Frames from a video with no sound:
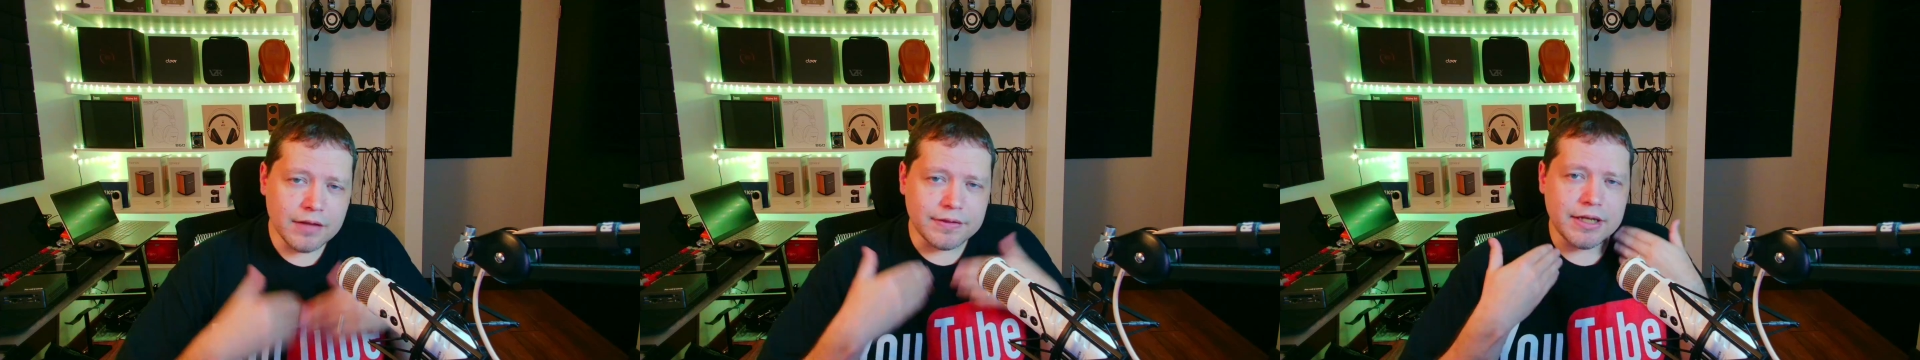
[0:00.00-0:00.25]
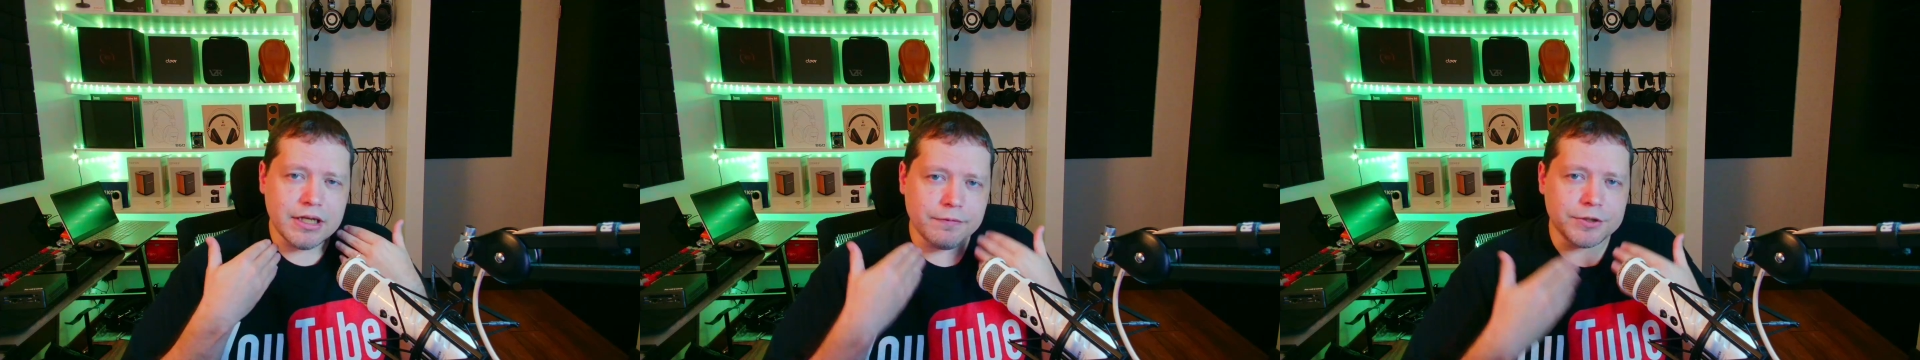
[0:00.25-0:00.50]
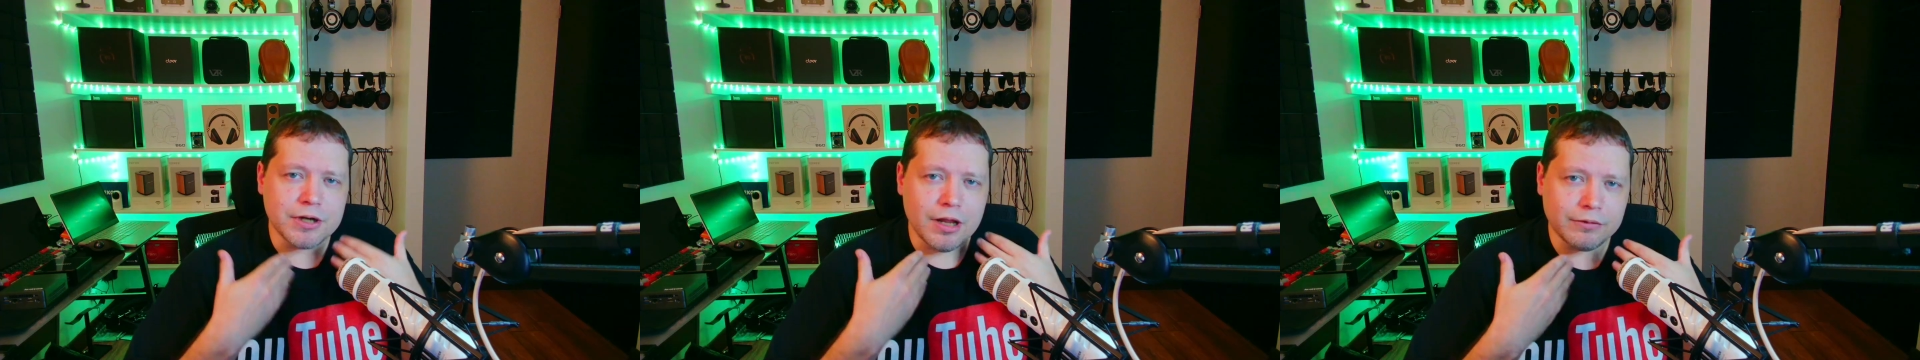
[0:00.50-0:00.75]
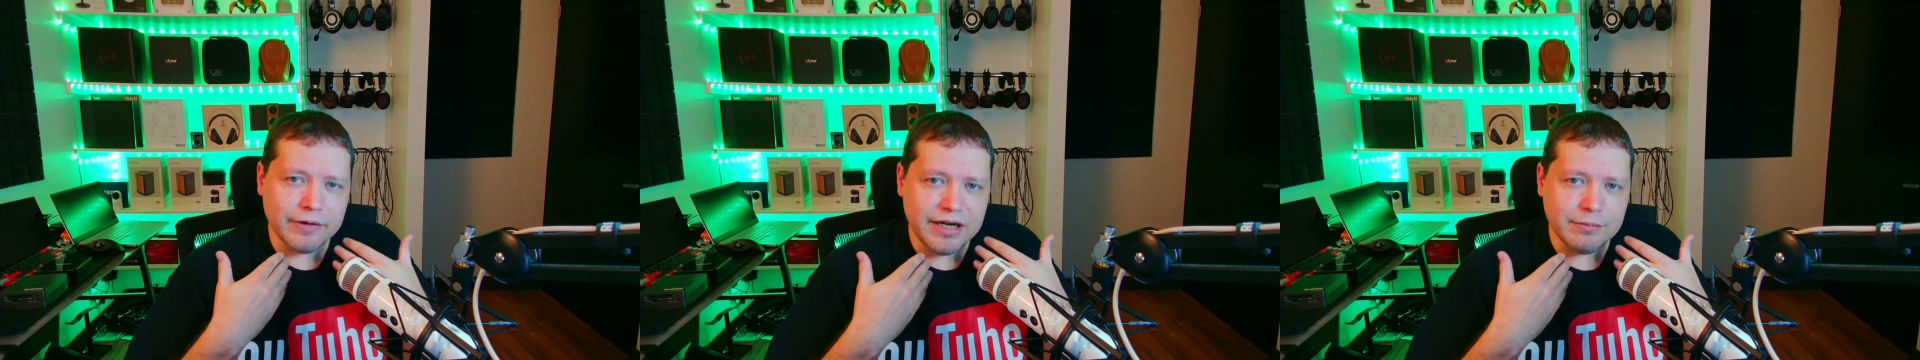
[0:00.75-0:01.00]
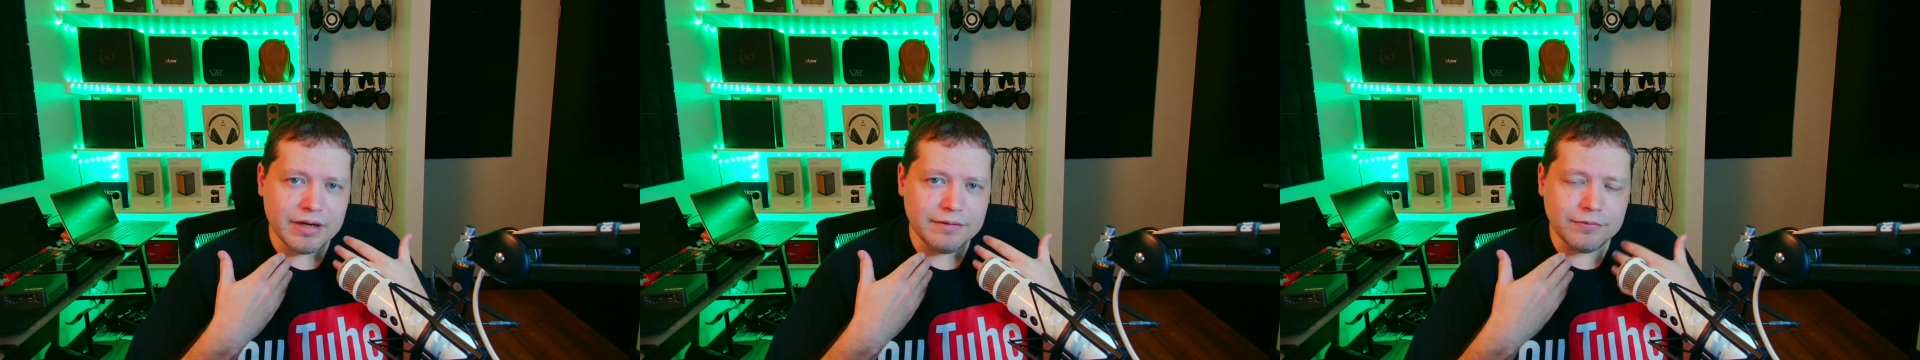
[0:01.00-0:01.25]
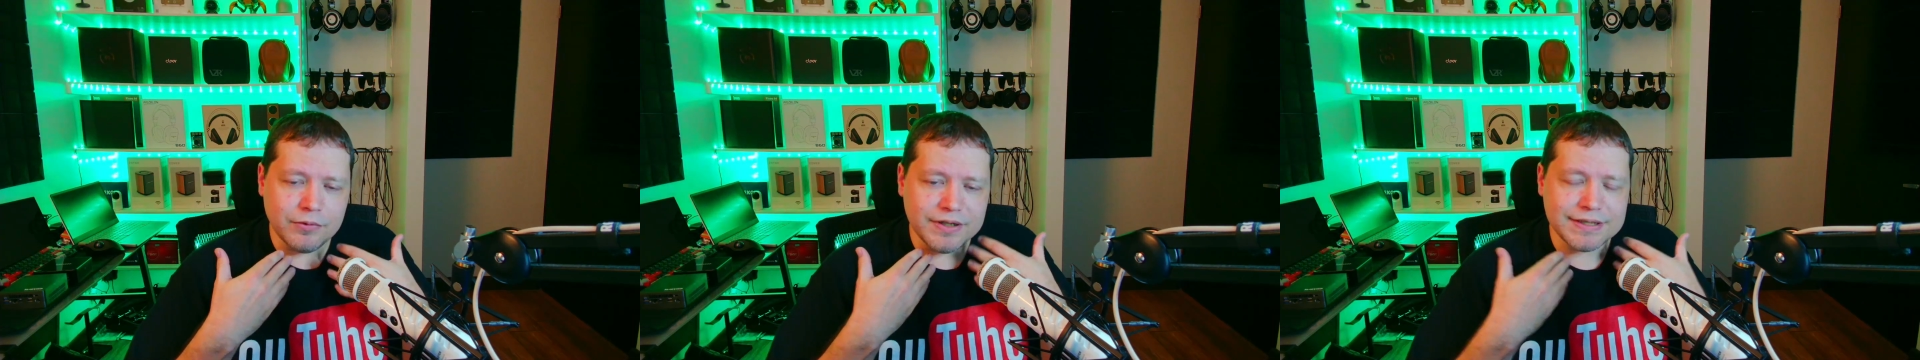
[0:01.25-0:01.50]
Thank you for tolerating my
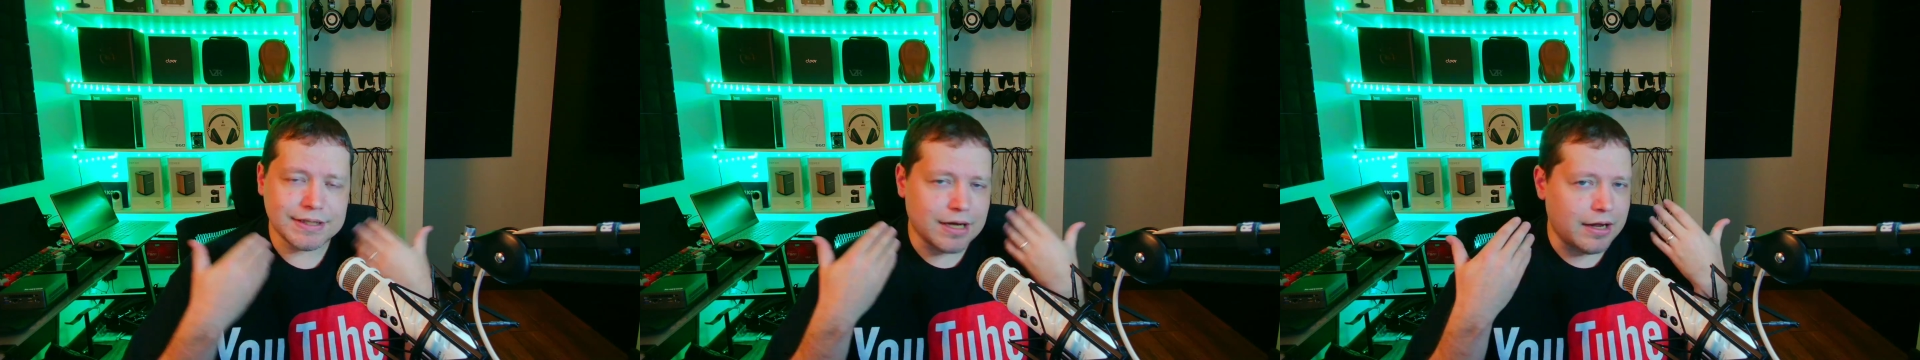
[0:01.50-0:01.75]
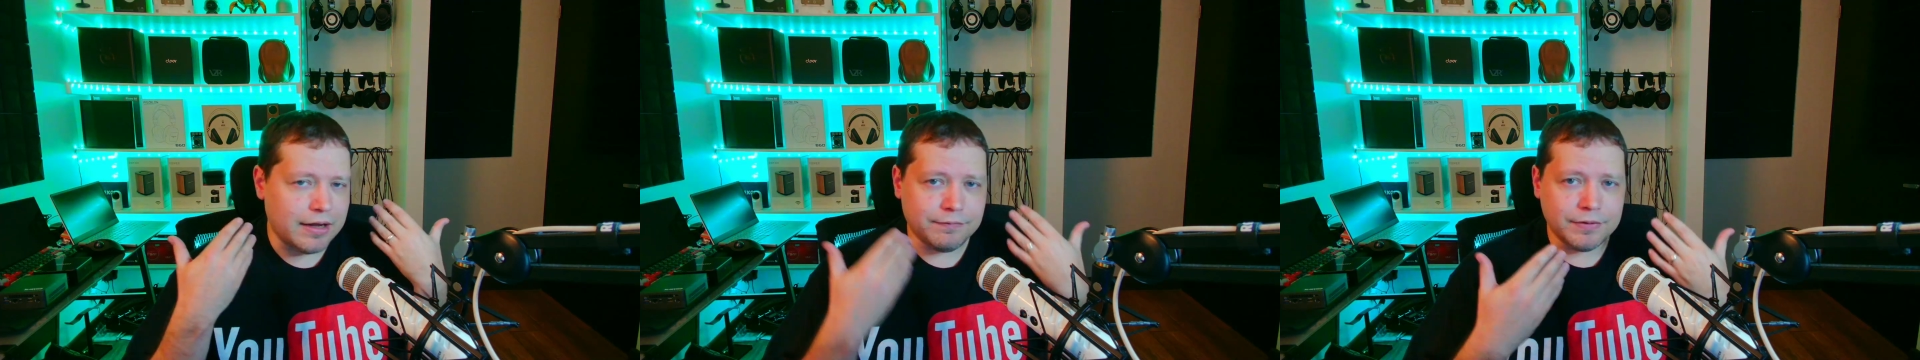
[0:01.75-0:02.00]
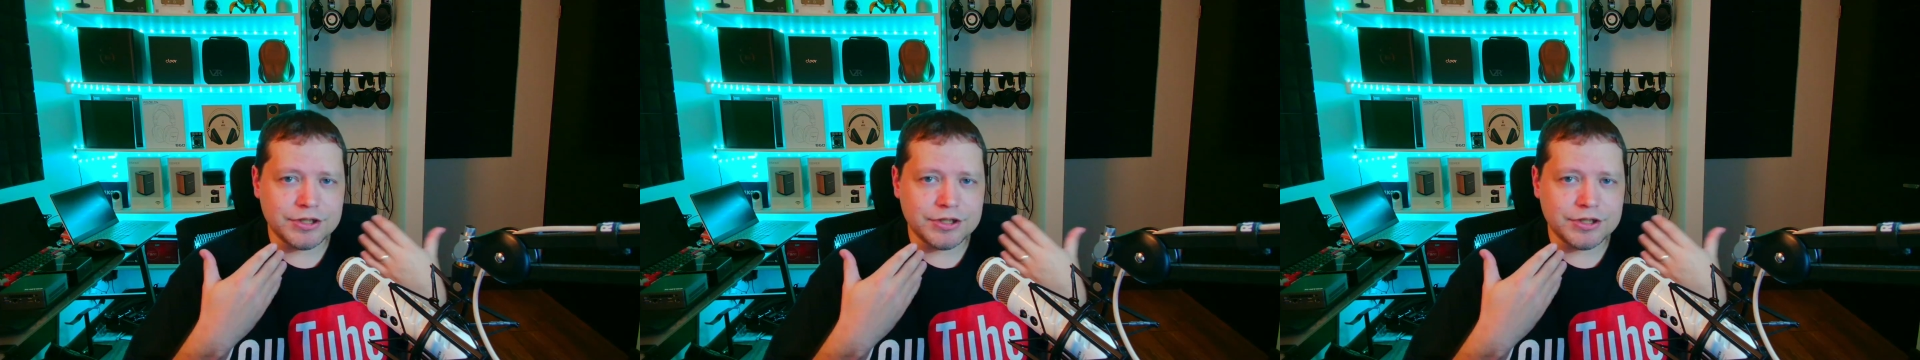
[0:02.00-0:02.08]
voice. I've